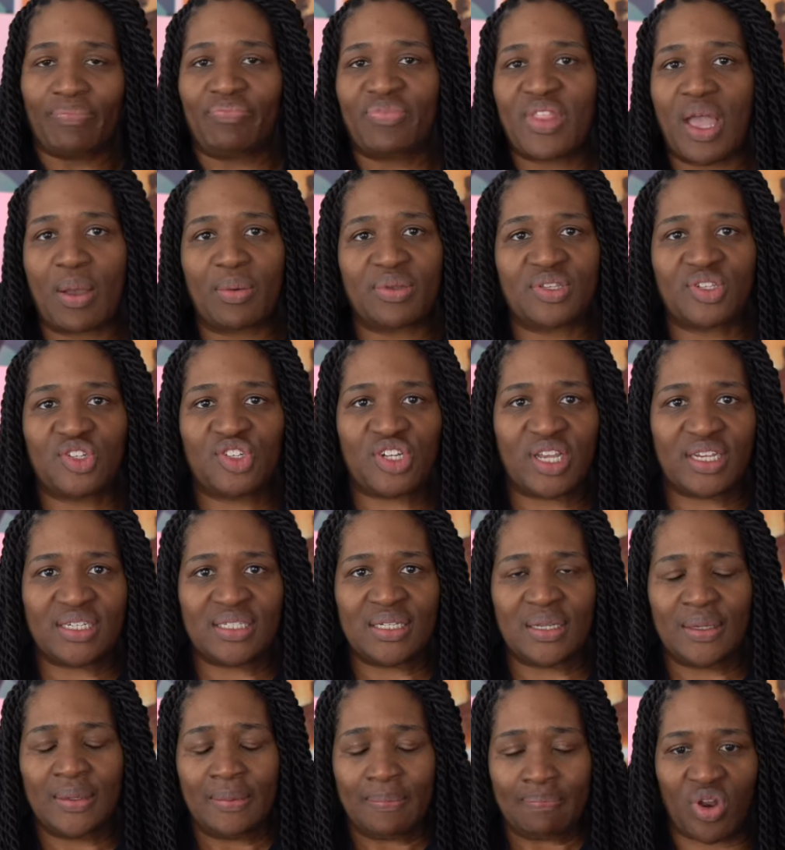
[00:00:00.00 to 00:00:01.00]
That wasn't
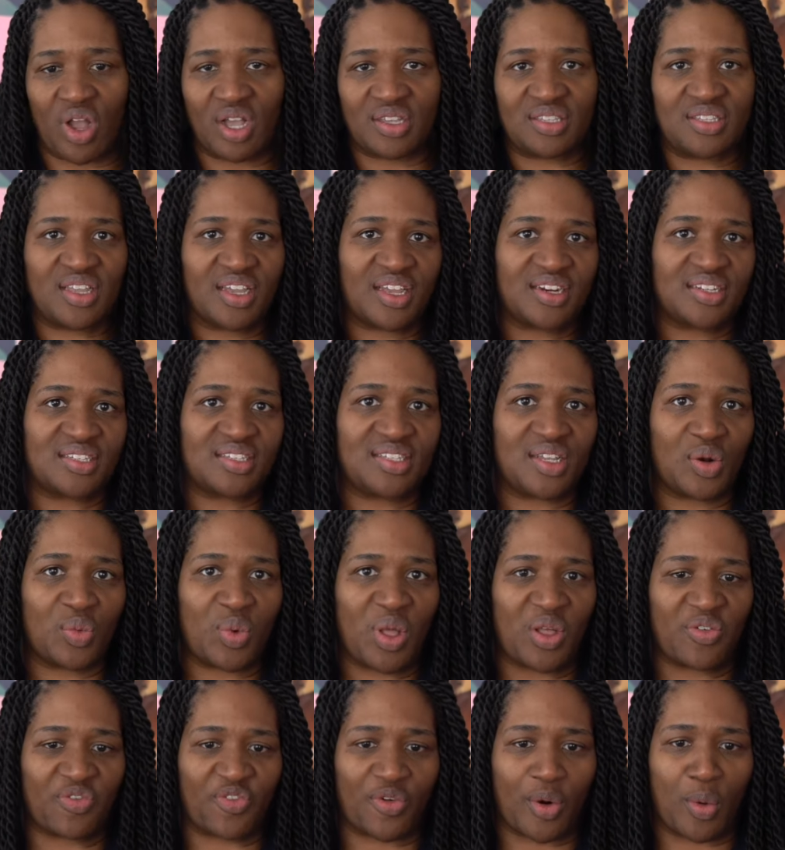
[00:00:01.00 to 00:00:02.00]
gentle. Grog's not gonna sit
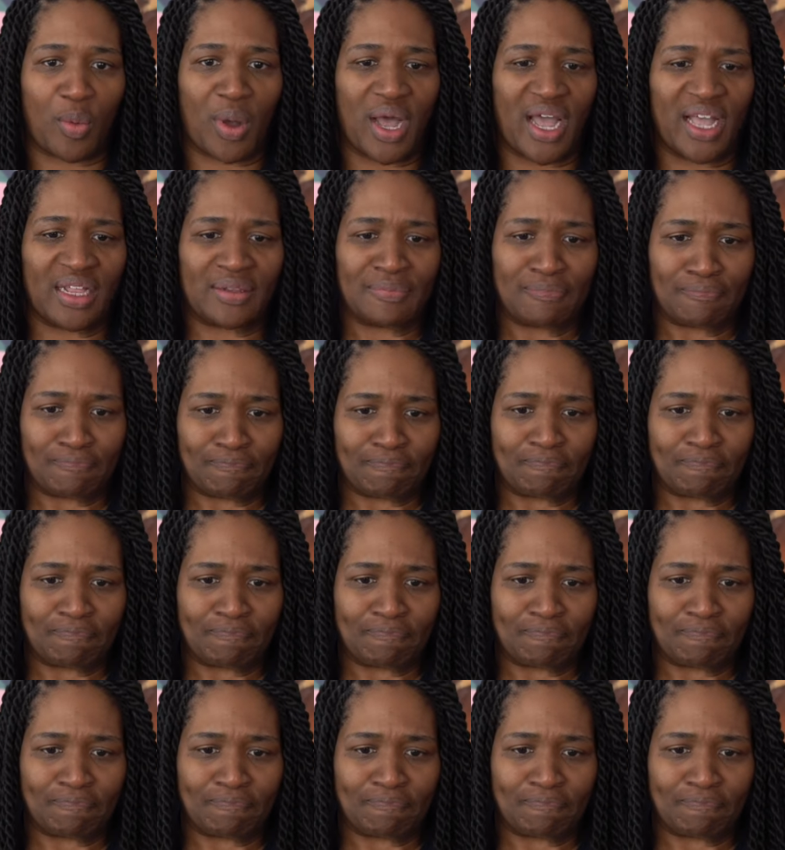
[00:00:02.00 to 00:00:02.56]
well for a while.